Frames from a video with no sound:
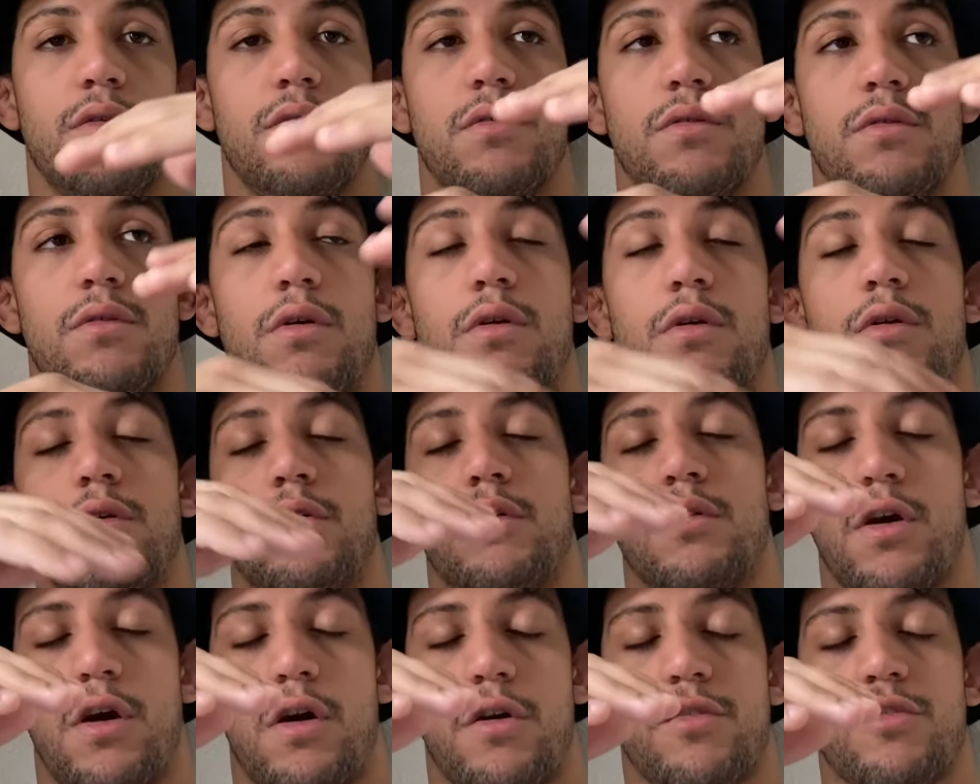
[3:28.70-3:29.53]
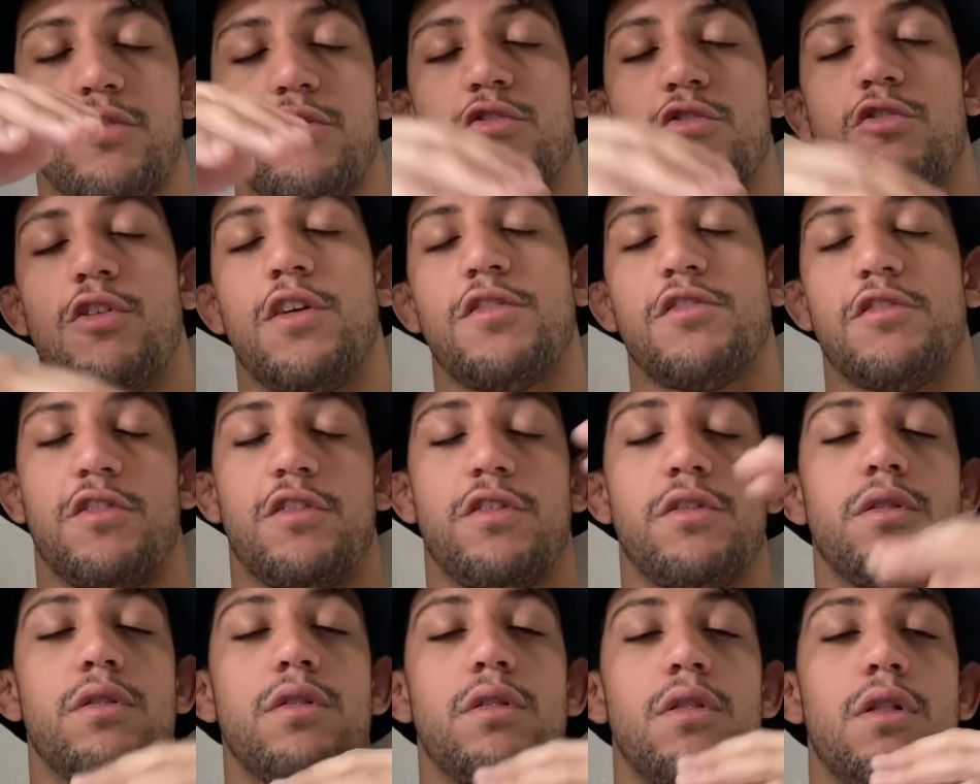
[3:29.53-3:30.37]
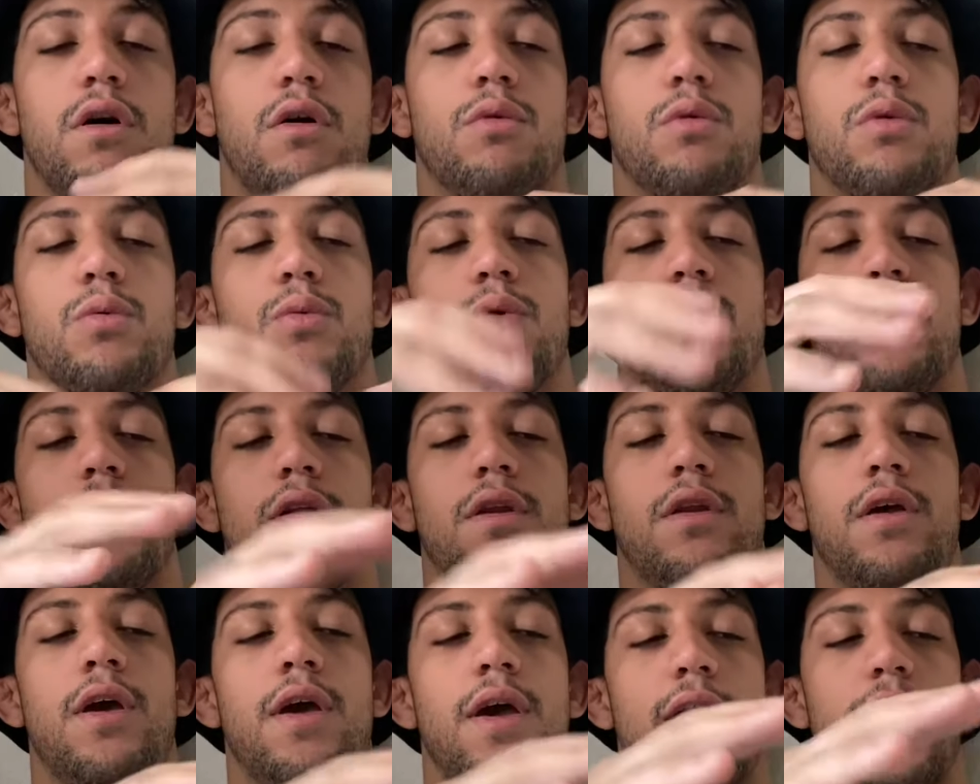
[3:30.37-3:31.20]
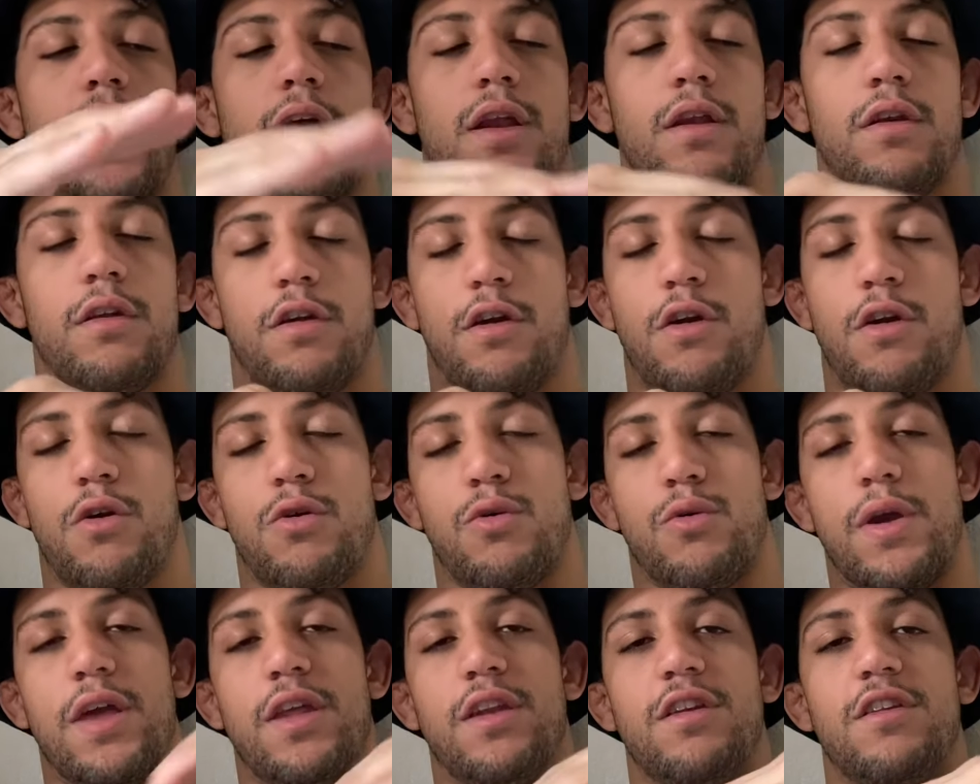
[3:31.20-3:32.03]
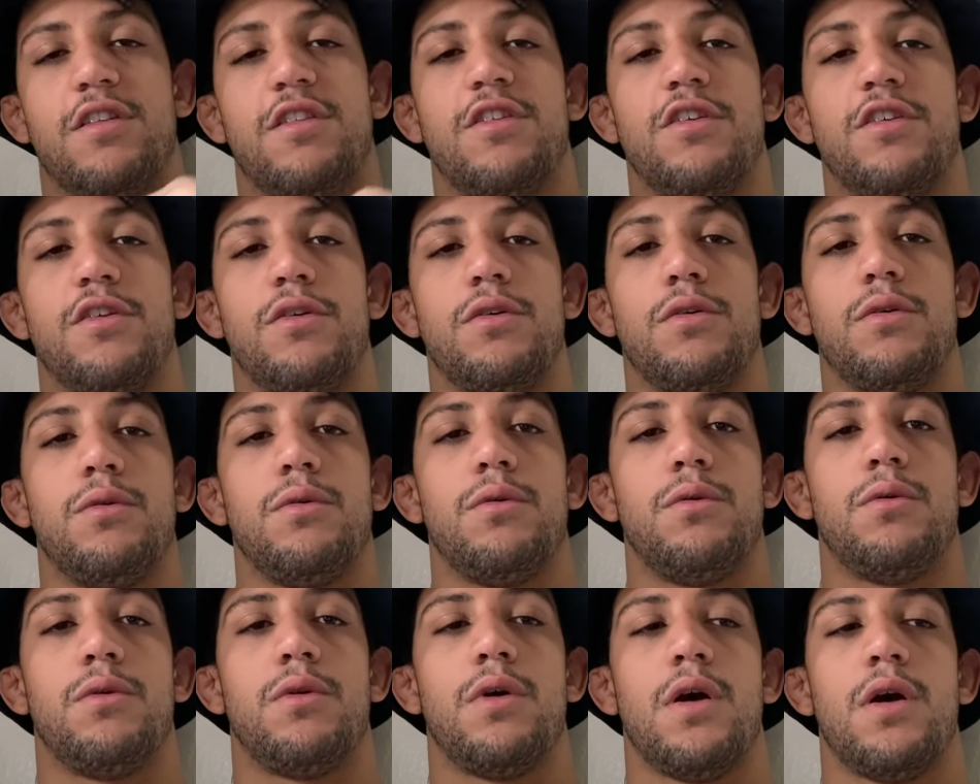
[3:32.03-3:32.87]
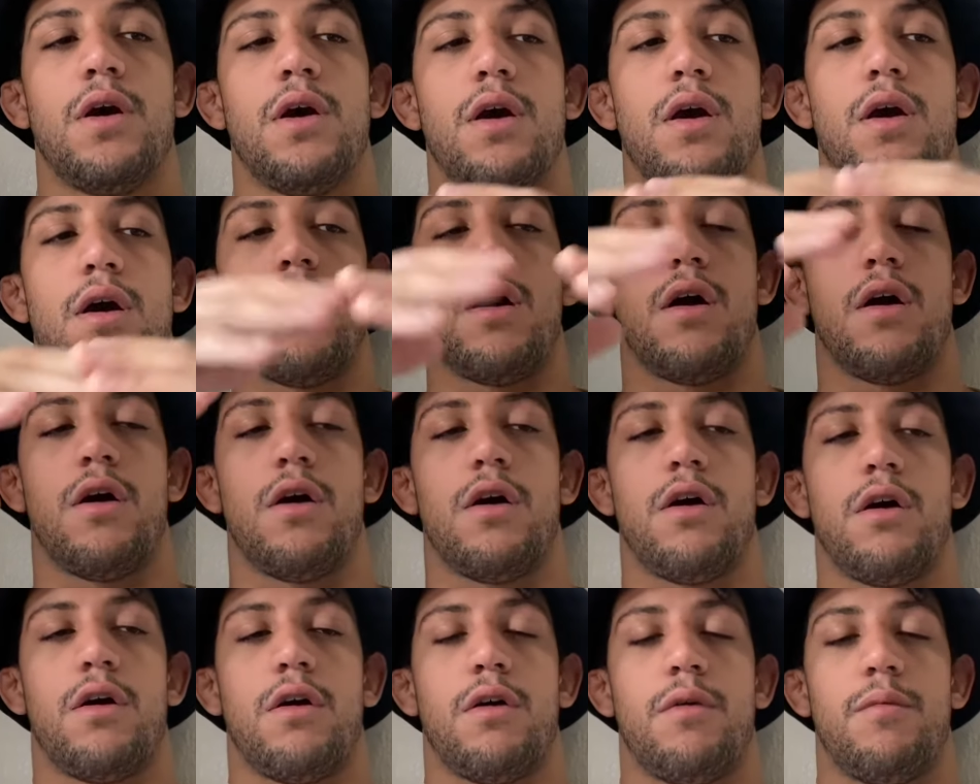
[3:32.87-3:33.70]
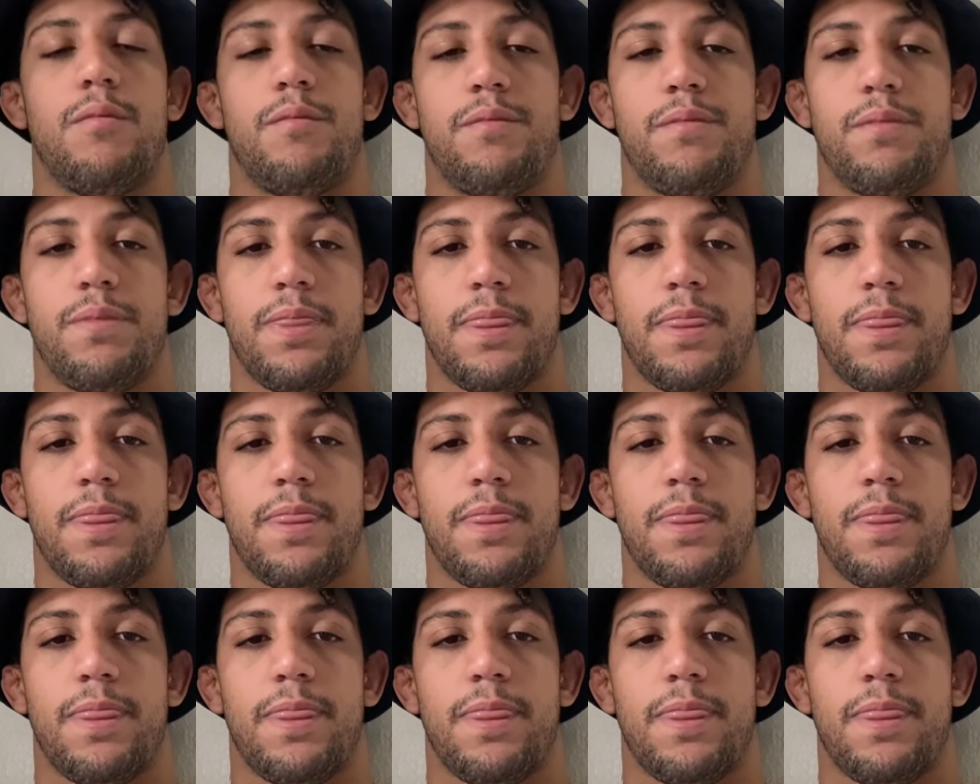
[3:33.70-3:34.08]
or concentration to the lower one and go into the